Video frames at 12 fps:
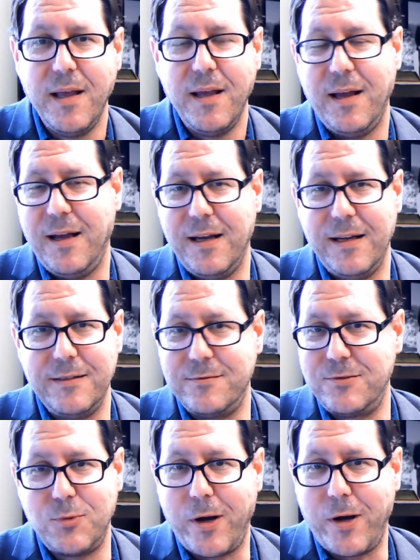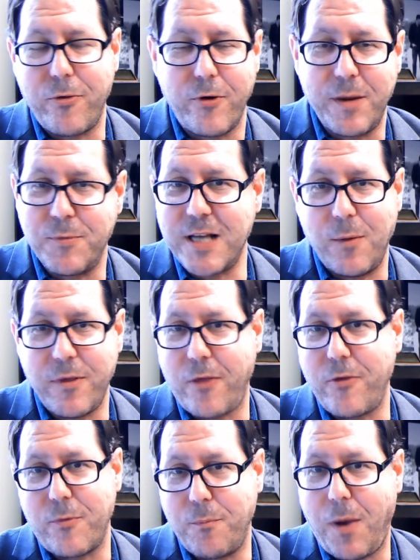20 or 30% with
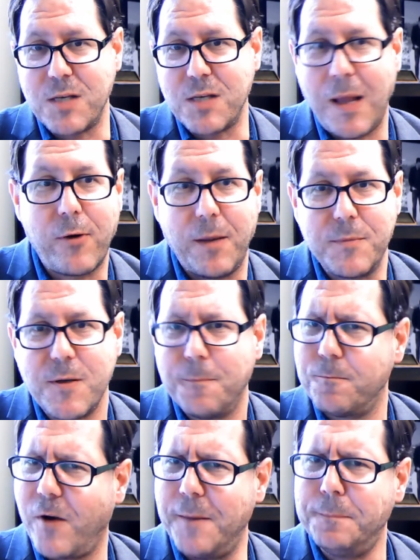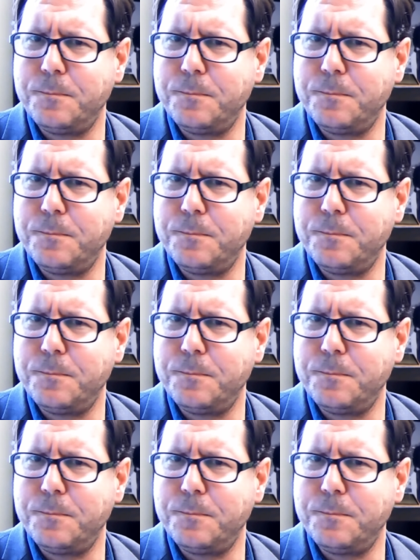other possible outcomes, right?